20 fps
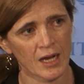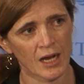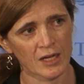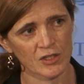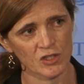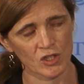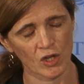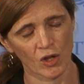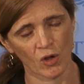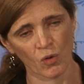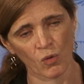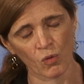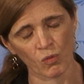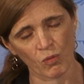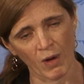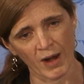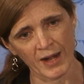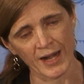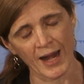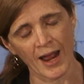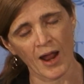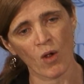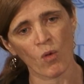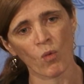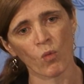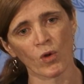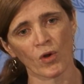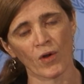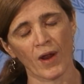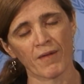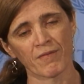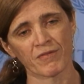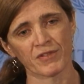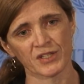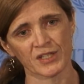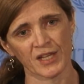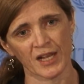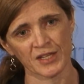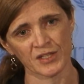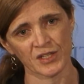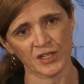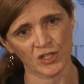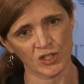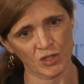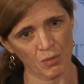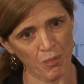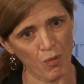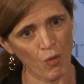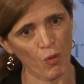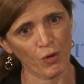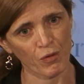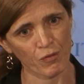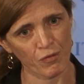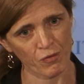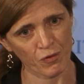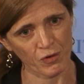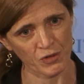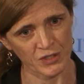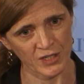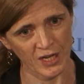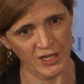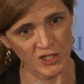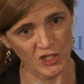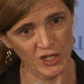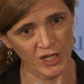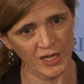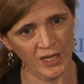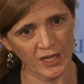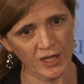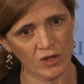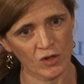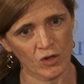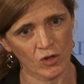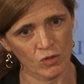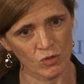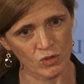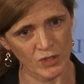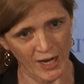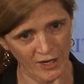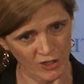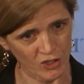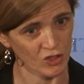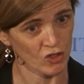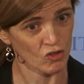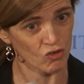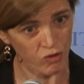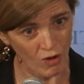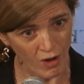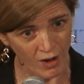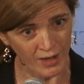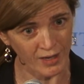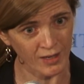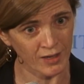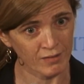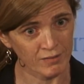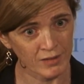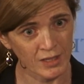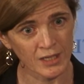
So right now we're emphasizing support for Sajinit, who's actually trying